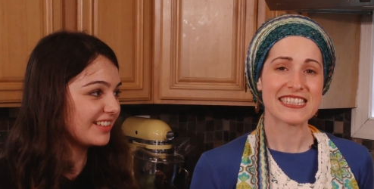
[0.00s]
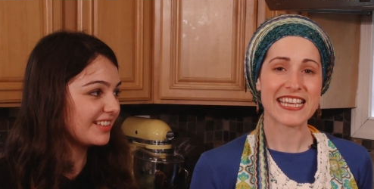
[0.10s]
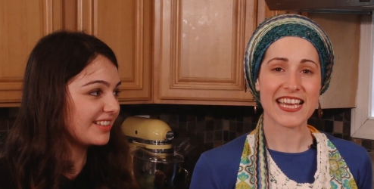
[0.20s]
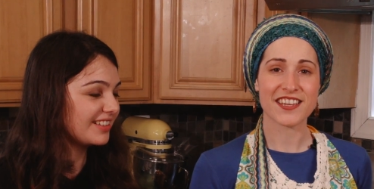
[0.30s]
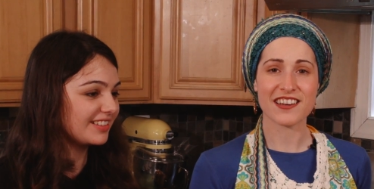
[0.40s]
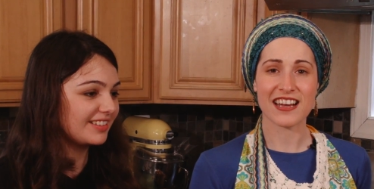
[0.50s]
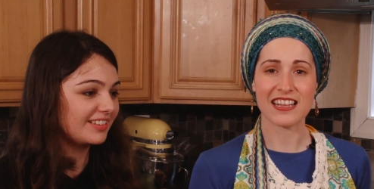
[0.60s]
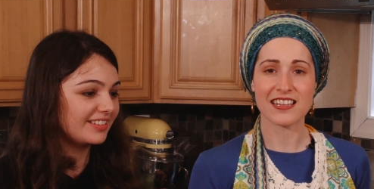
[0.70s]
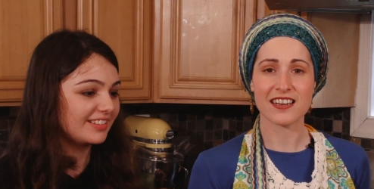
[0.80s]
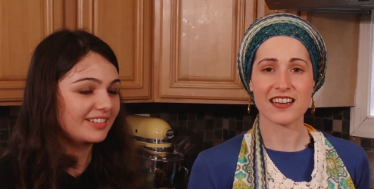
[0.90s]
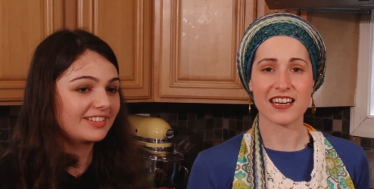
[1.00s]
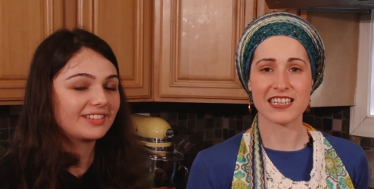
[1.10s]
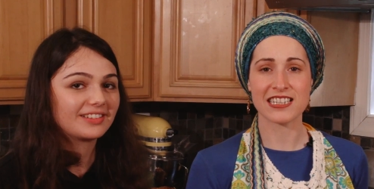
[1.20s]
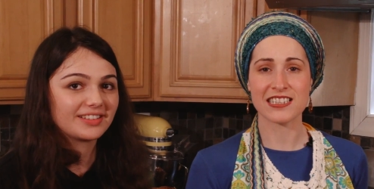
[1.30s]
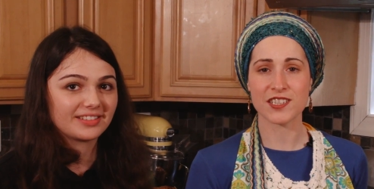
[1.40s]
Speaker 1: take your challah,
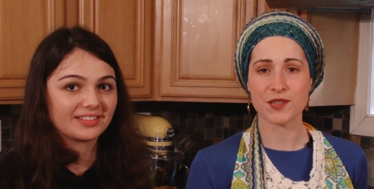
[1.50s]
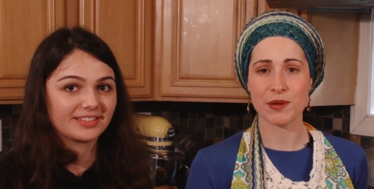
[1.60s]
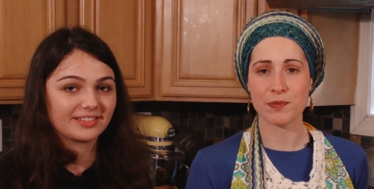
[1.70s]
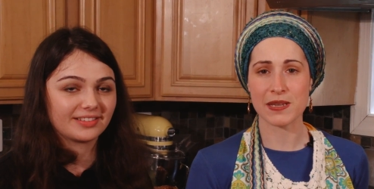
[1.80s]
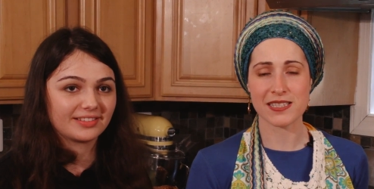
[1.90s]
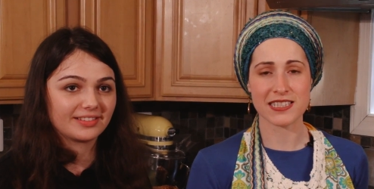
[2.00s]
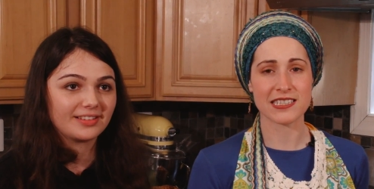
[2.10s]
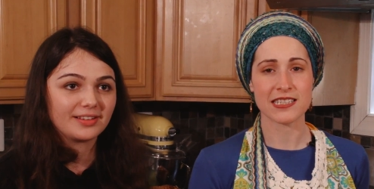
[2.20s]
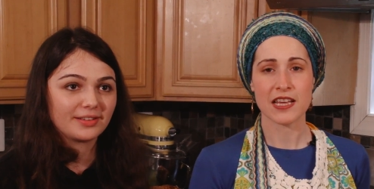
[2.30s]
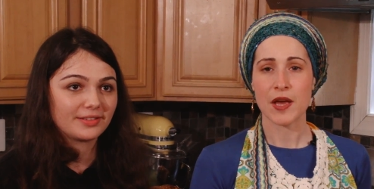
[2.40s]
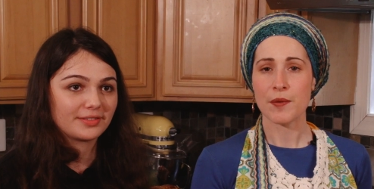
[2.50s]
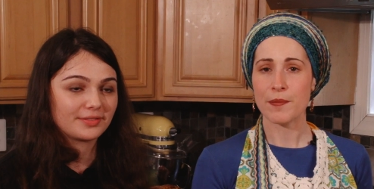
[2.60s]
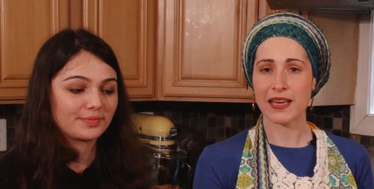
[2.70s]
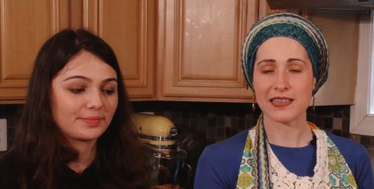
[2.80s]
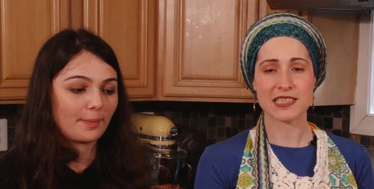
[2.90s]
cut it into three pieces,
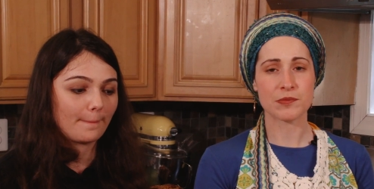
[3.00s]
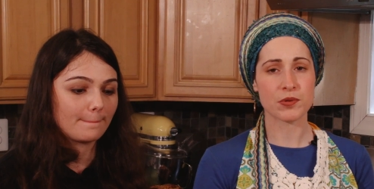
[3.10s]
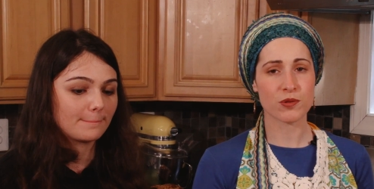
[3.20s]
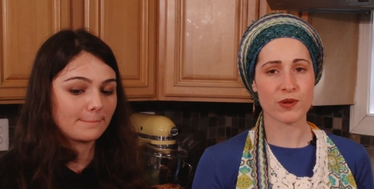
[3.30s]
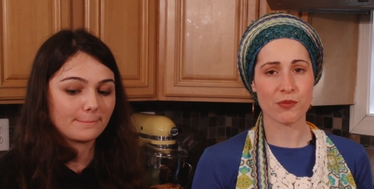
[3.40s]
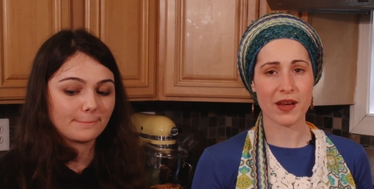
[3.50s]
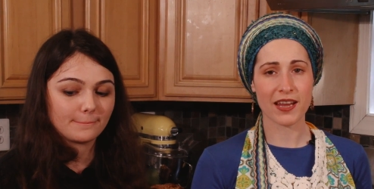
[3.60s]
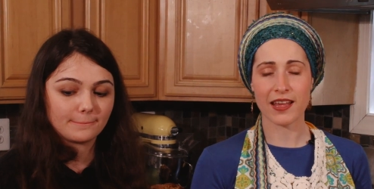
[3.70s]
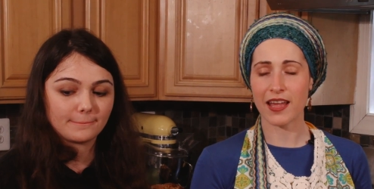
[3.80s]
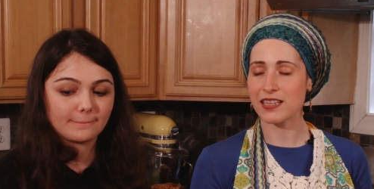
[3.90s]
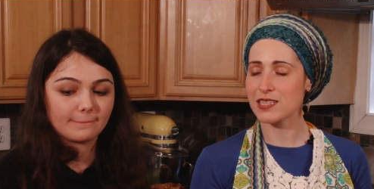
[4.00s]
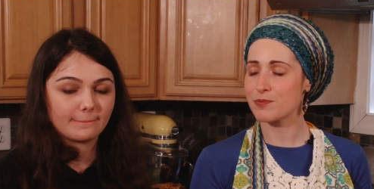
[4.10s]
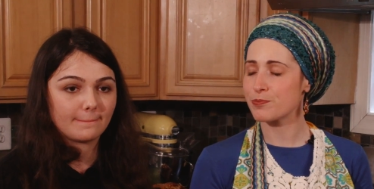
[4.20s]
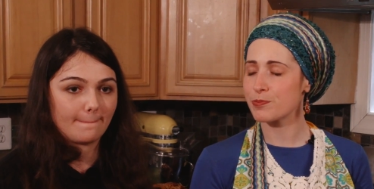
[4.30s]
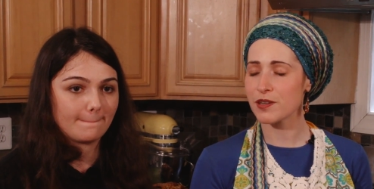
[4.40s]
make a simple three braid, and it's
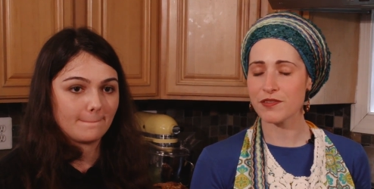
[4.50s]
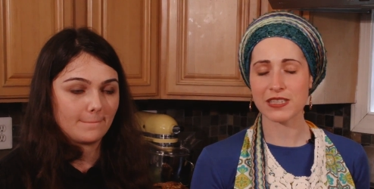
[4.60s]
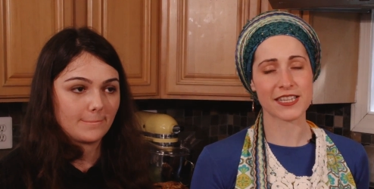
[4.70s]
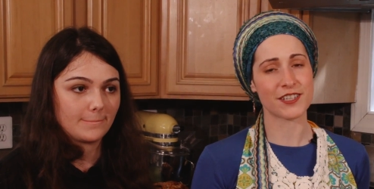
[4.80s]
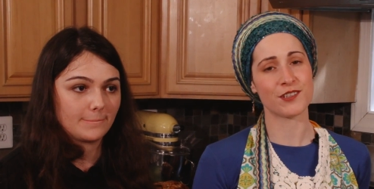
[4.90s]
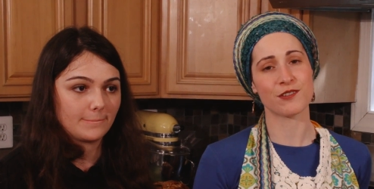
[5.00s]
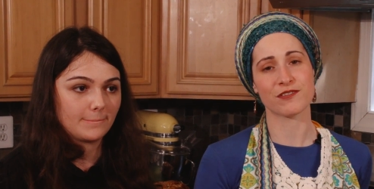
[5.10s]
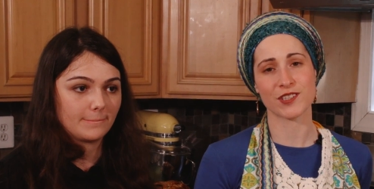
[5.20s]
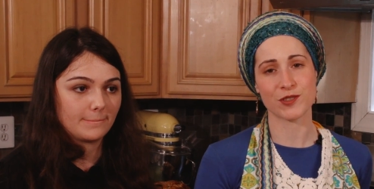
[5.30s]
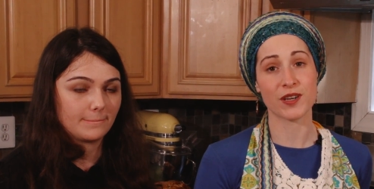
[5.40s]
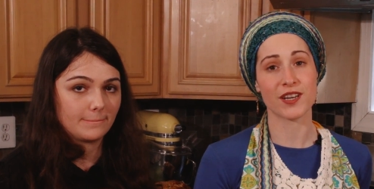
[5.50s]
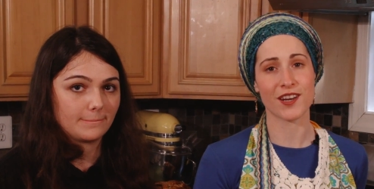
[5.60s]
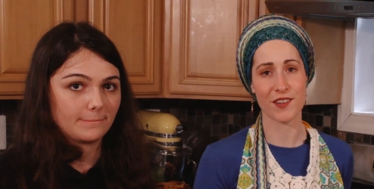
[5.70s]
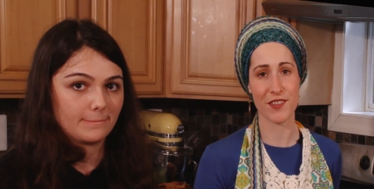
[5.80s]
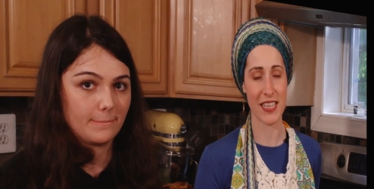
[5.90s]
perfect and you don't have to do
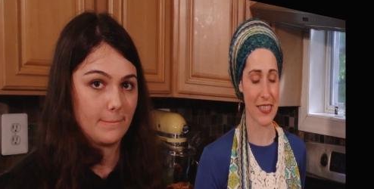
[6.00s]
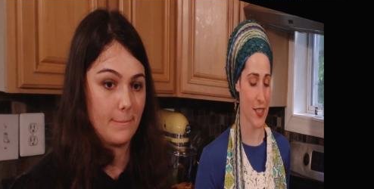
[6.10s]
another thing